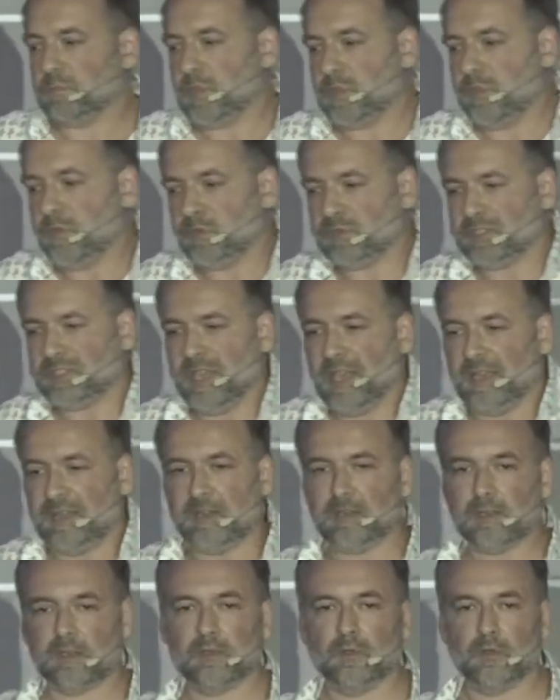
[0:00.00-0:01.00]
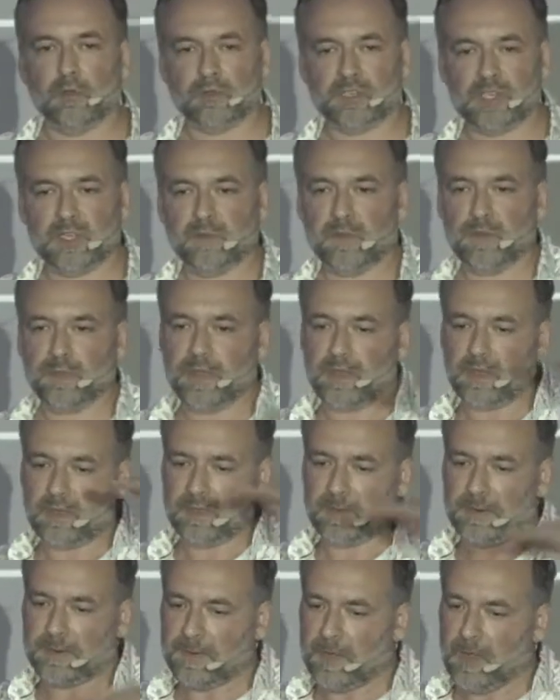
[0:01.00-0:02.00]
use any technology, even
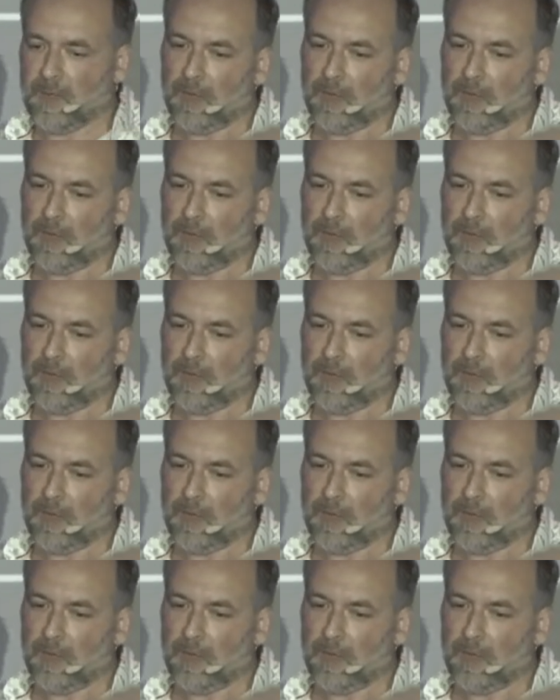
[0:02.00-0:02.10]
the